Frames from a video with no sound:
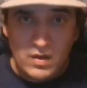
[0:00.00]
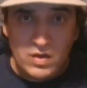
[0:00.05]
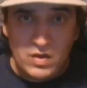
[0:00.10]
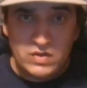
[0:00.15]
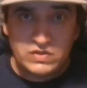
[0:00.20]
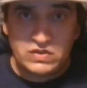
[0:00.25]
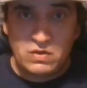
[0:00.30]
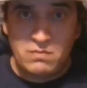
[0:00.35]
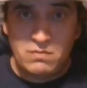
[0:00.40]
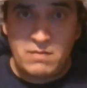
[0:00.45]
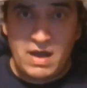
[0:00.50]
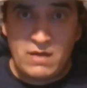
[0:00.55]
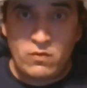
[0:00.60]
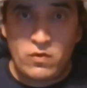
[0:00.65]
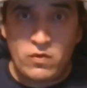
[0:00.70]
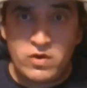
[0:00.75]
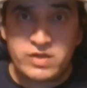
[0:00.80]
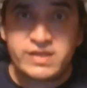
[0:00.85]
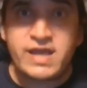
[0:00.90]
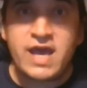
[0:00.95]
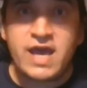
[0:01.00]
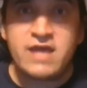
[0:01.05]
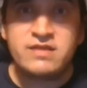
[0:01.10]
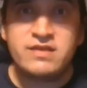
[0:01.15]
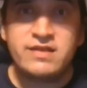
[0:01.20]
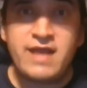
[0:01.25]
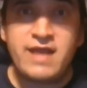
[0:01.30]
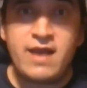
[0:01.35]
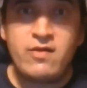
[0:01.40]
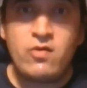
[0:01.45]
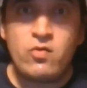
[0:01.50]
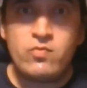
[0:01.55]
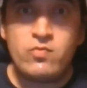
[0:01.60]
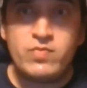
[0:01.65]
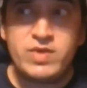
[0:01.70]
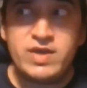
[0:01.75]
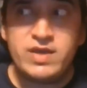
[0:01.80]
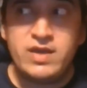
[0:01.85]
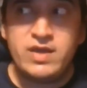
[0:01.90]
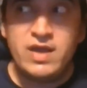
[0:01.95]
So my worst case scenario will
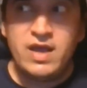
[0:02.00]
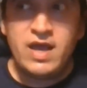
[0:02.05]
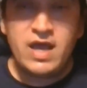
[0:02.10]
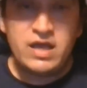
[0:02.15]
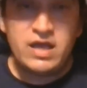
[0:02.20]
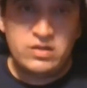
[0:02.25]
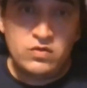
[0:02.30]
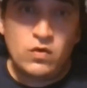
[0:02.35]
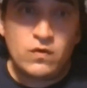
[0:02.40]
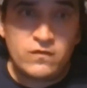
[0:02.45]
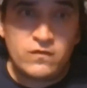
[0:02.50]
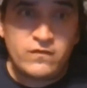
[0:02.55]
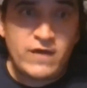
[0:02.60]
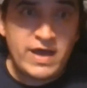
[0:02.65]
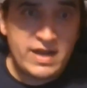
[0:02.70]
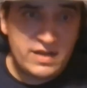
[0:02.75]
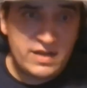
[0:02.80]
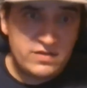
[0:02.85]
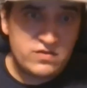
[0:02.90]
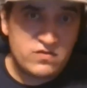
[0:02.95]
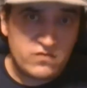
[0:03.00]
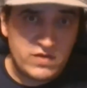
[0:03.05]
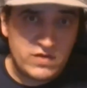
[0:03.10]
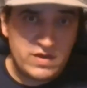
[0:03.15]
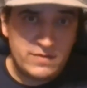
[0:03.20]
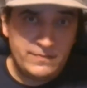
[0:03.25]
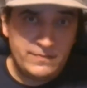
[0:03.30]
be a dog fight in the street